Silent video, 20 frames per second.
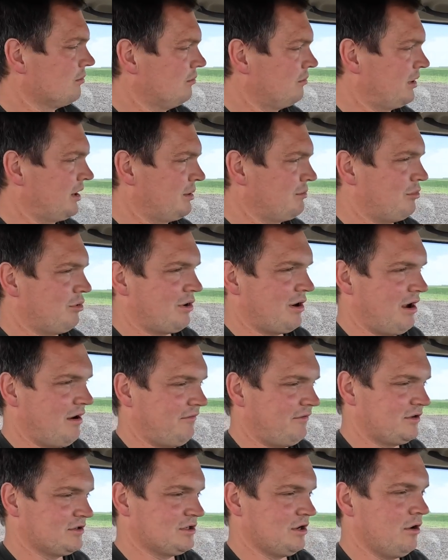bring more
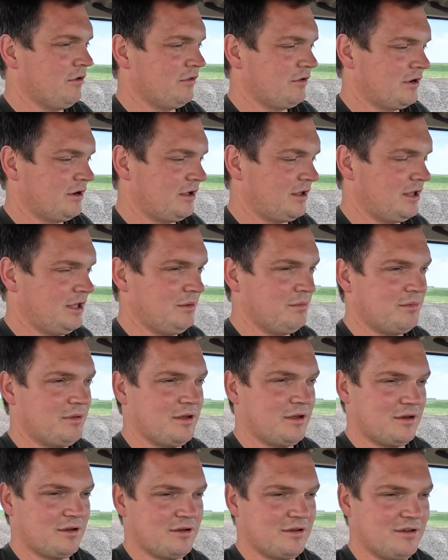heifers out there to keep
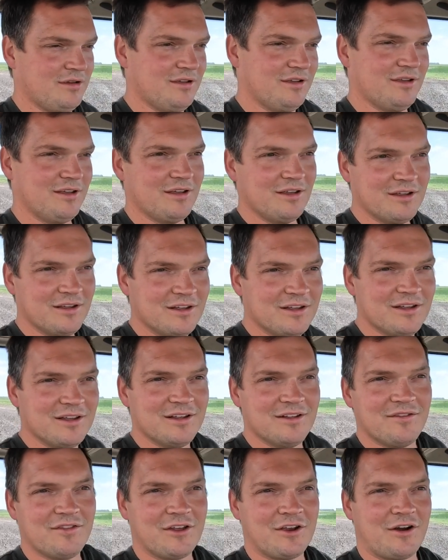the
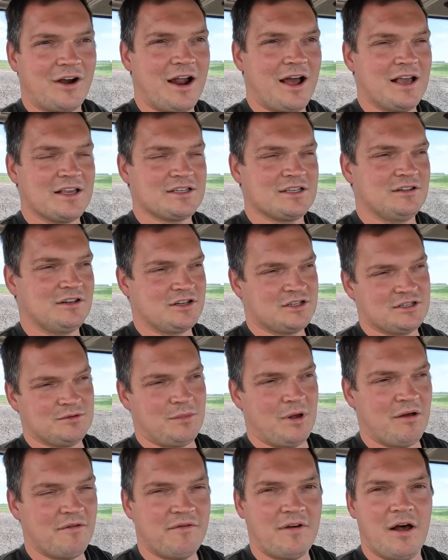grass, and there's some
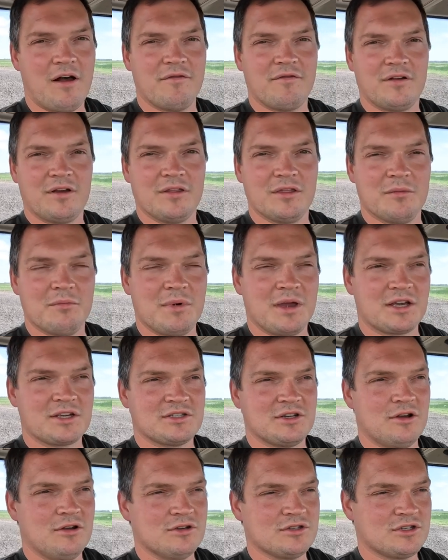alfalfa in the mix
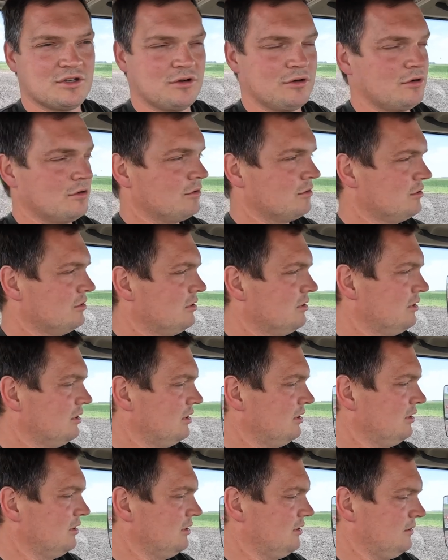also.
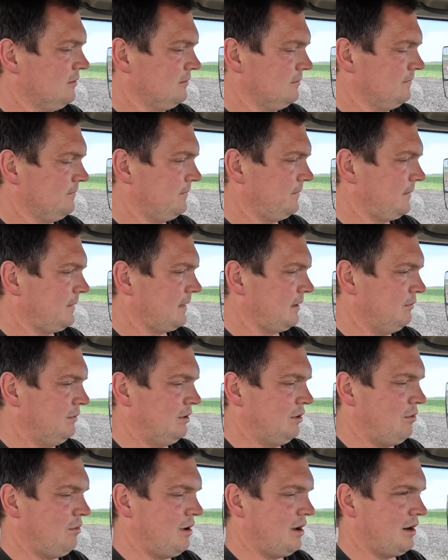We
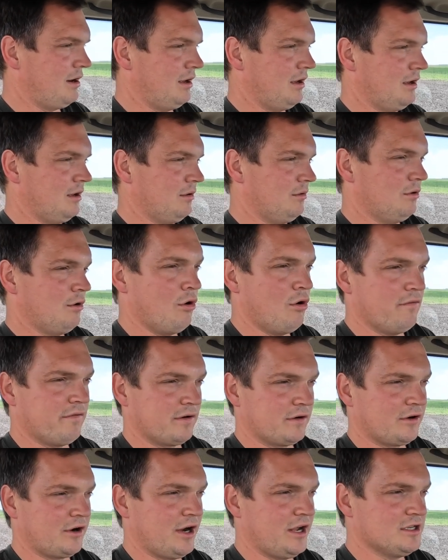don't want to
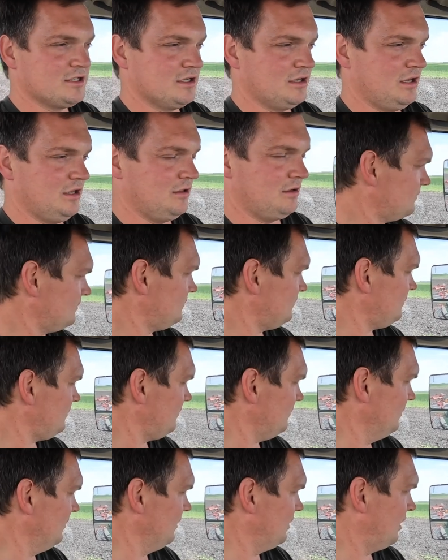overgraze it either.
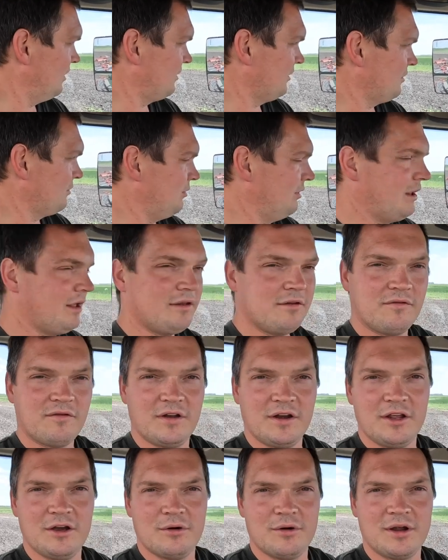I think we'll end the
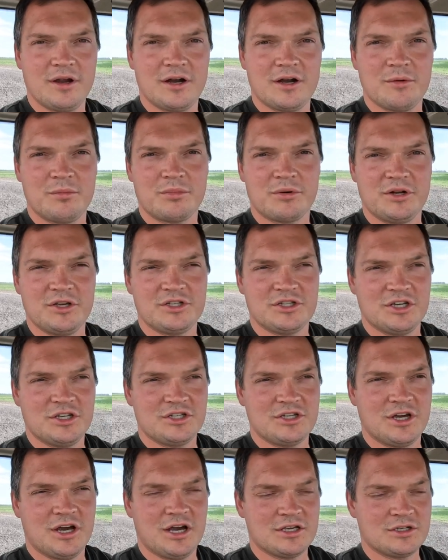video here. Appreciate
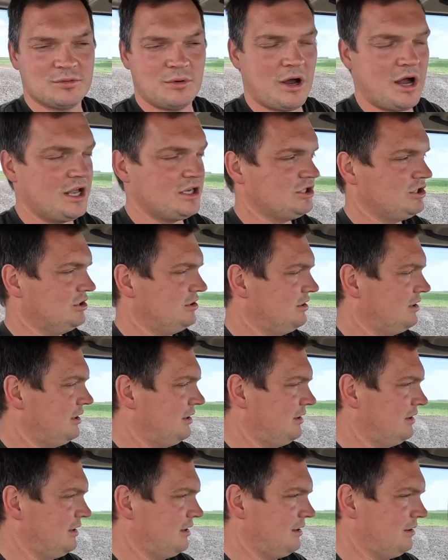you guys watching,
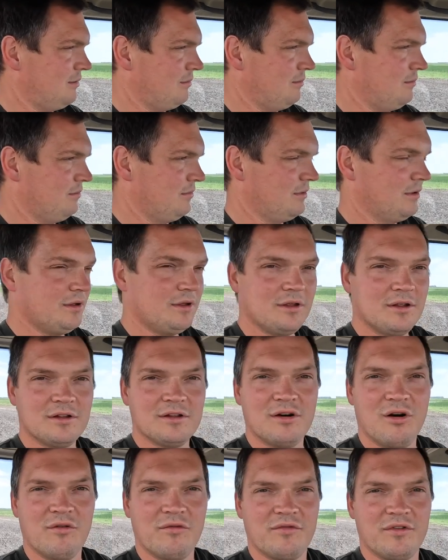and
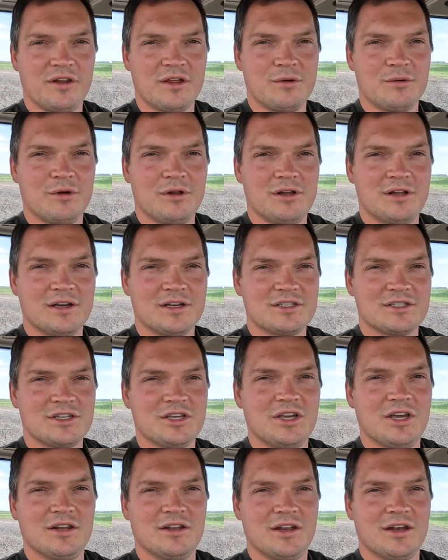hopefully we'll see
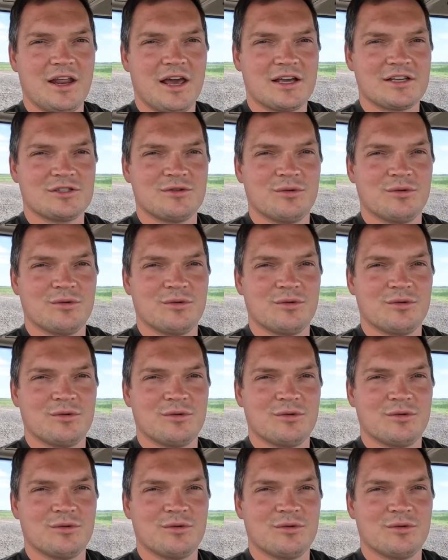you in the next